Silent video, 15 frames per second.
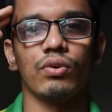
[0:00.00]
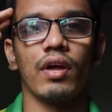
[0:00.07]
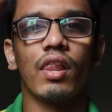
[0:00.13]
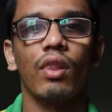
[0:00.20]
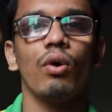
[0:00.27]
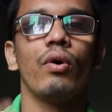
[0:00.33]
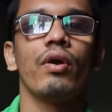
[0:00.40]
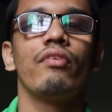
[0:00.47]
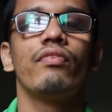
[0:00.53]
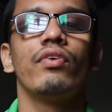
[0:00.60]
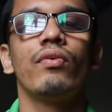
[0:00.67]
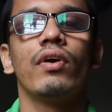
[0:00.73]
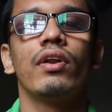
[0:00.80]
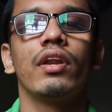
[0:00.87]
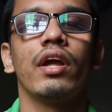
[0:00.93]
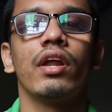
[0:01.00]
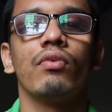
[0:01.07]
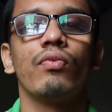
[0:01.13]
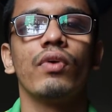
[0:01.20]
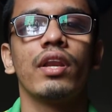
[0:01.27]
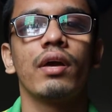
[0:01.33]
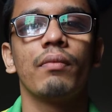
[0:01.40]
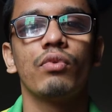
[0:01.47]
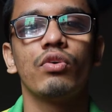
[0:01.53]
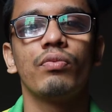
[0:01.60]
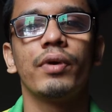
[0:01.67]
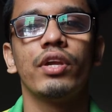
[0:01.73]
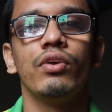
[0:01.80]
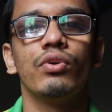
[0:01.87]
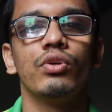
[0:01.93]
hello everyone and welcome to
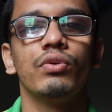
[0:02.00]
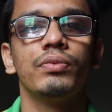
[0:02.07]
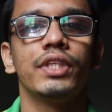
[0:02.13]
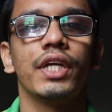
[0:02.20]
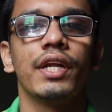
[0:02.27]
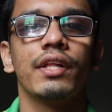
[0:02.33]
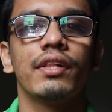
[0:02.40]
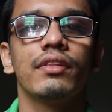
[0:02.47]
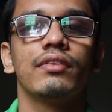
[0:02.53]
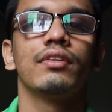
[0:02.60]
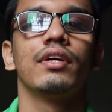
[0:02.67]
my YouTube channel.